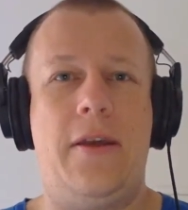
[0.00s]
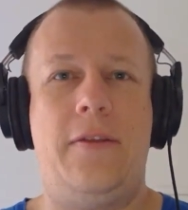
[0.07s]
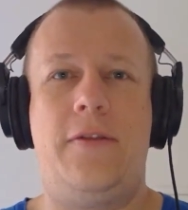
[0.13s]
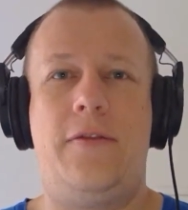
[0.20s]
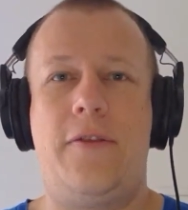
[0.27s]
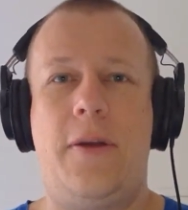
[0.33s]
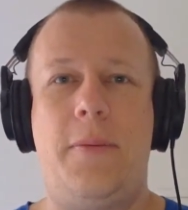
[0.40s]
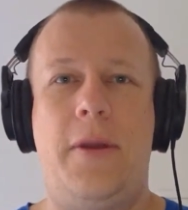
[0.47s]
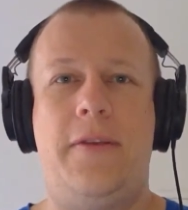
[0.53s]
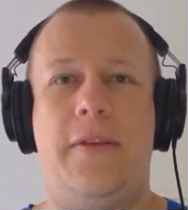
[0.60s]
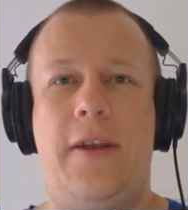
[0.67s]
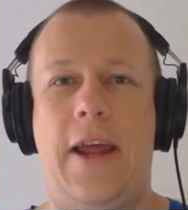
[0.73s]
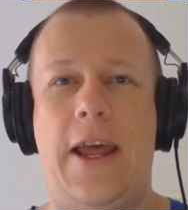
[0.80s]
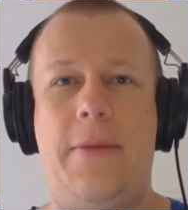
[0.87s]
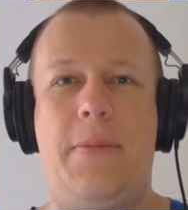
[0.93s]
And Strapi is
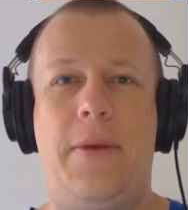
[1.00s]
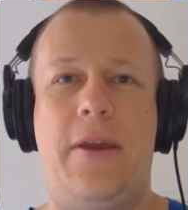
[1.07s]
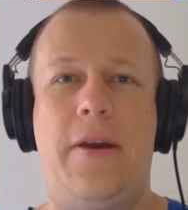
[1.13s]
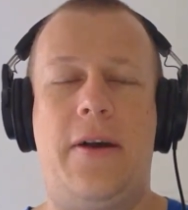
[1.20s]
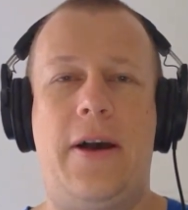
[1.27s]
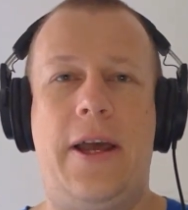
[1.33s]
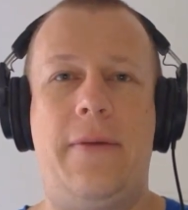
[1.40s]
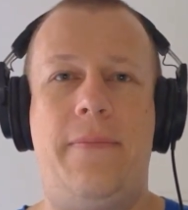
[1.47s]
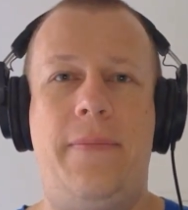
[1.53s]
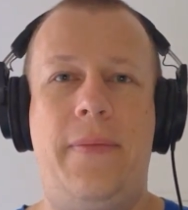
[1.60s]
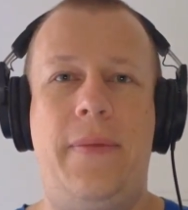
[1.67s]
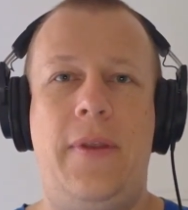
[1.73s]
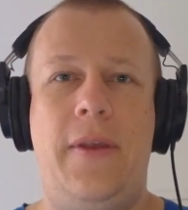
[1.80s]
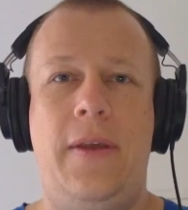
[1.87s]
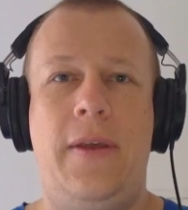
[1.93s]
an API.
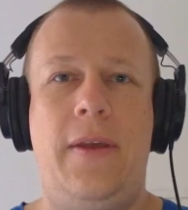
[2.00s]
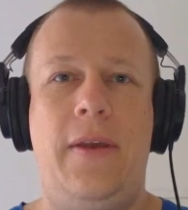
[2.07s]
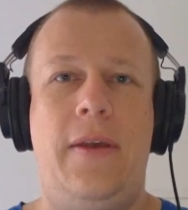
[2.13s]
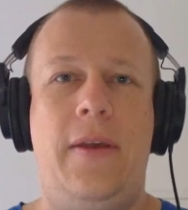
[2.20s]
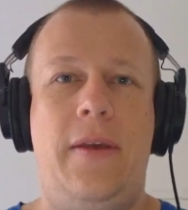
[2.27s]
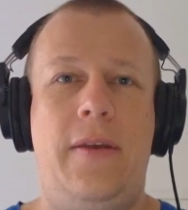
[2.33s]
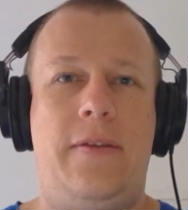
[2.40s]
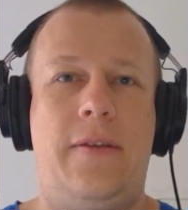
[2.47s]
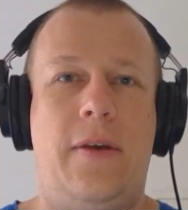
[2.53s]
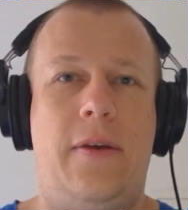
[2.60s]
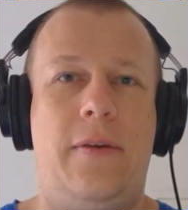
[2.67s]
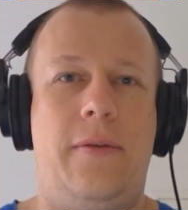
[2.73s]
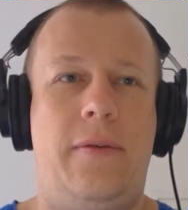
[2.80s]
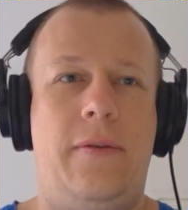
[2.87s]
So